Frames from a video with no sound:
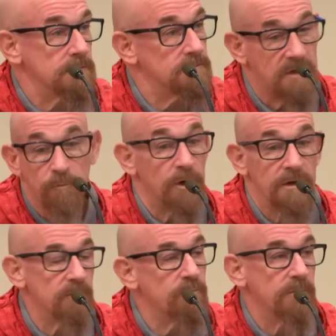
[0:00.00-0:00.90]

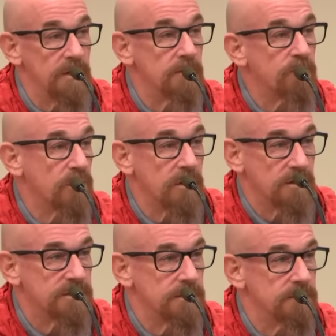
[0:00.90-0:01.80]
Someone in
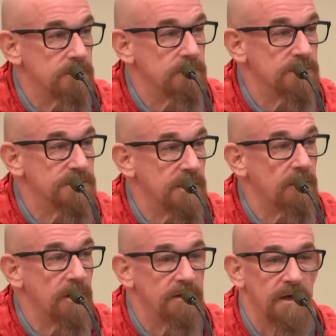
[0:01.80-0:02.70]
production would
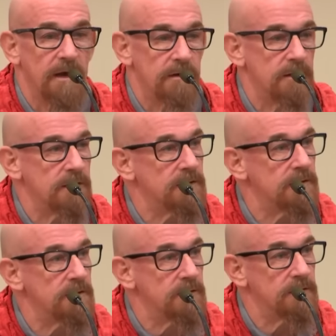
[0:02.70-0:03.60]
generate that and